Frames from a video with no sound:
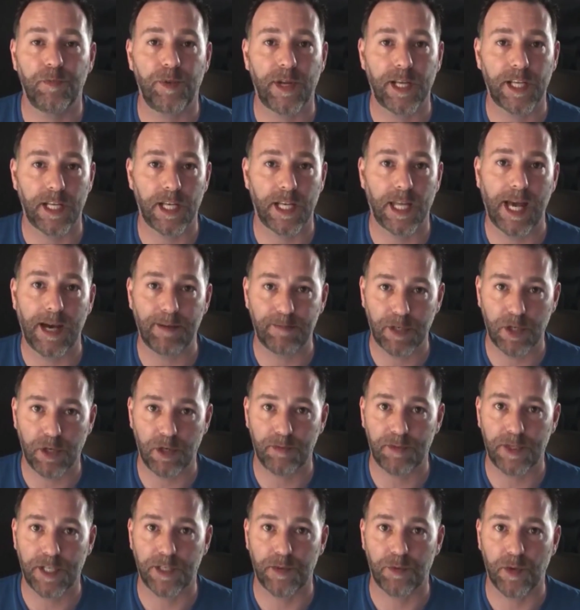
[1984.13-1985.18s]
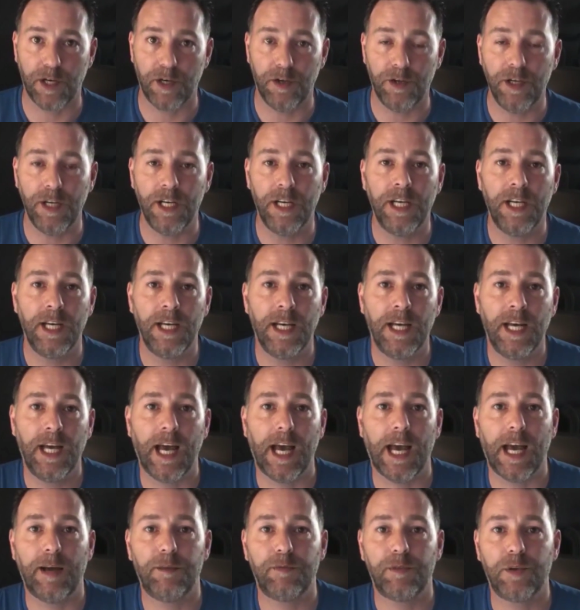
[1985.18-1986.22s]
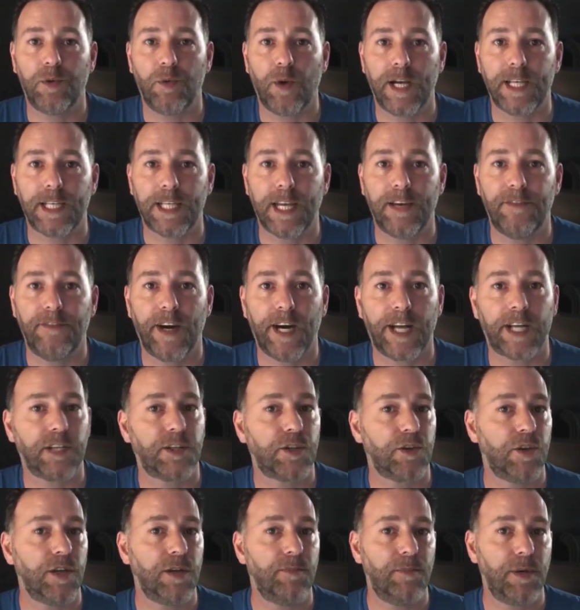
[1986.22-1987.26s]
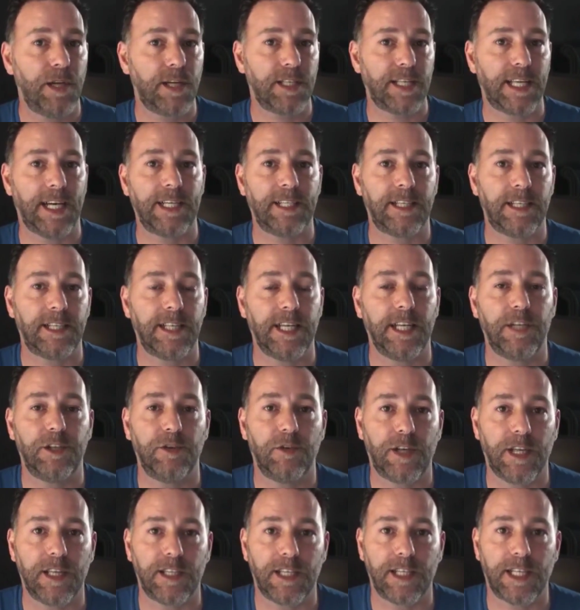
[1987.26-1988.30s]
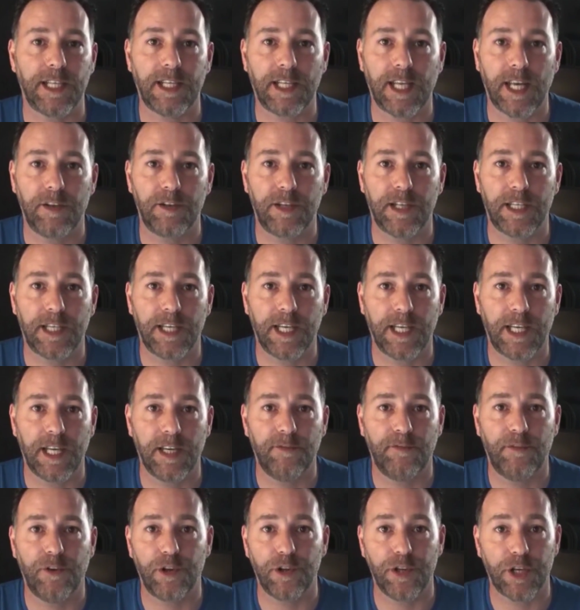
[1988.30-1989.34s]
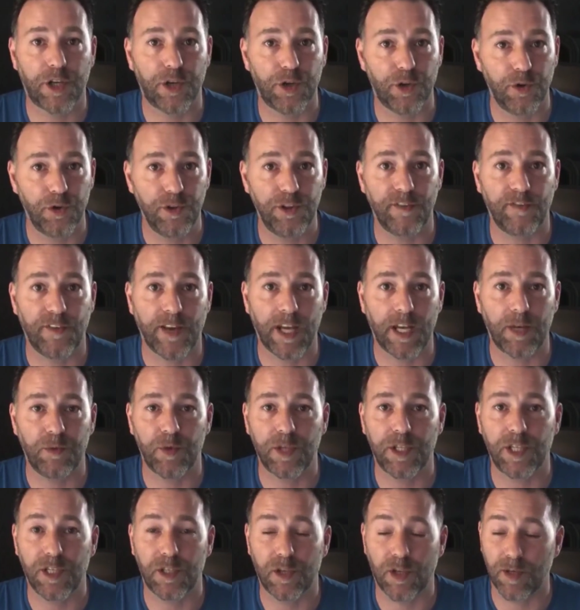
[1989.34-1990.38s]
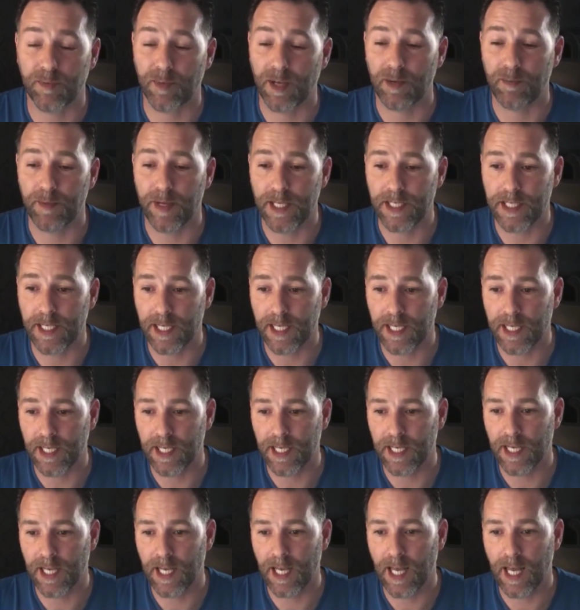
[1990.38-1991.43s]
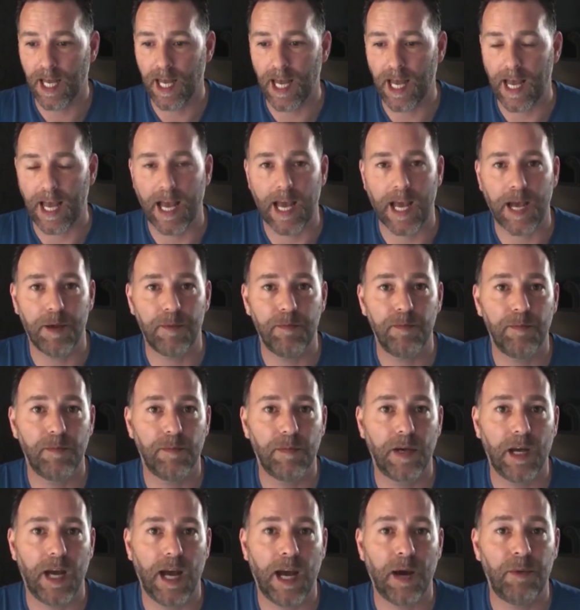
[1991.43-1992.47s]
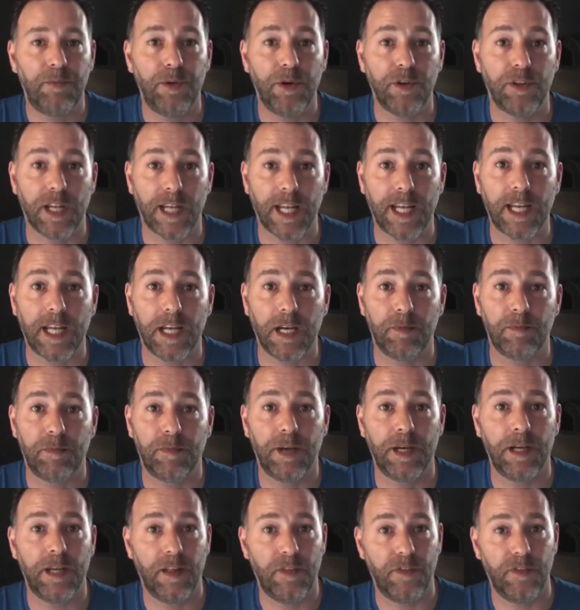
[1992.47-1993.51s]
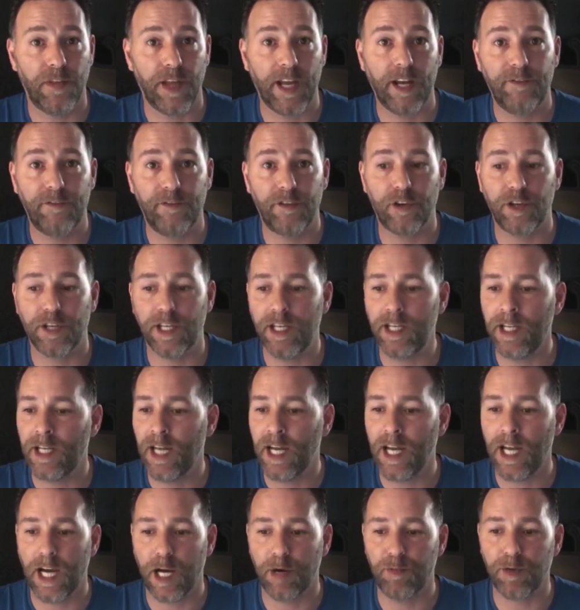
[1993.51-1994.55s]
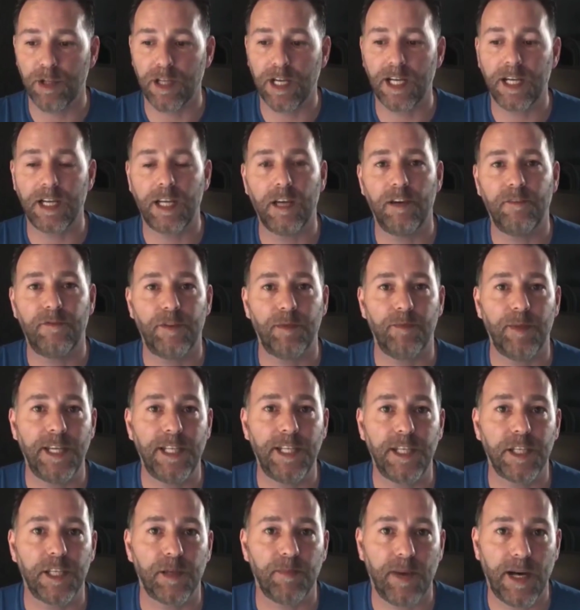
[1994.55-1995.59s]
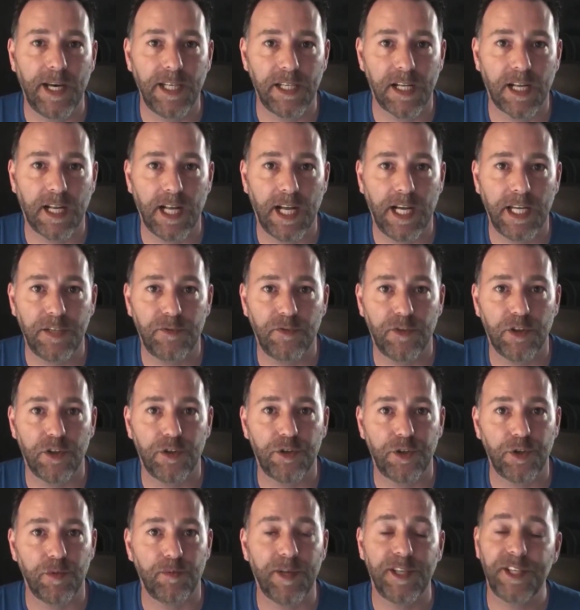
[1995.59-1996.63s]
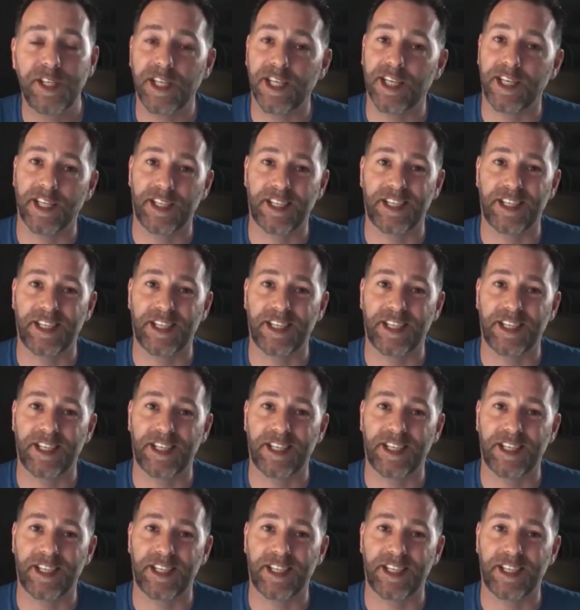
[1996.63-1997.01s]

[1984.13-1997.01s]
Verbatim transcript: So bring your laptops as well um, to YDF Arizona. Plus, as I said, you'll get the discounted ticket for the growth event, which is going to be amazing. Um, I'll put the link up there for you. I'll put the link up for Messenger Masterclass for those who missed it.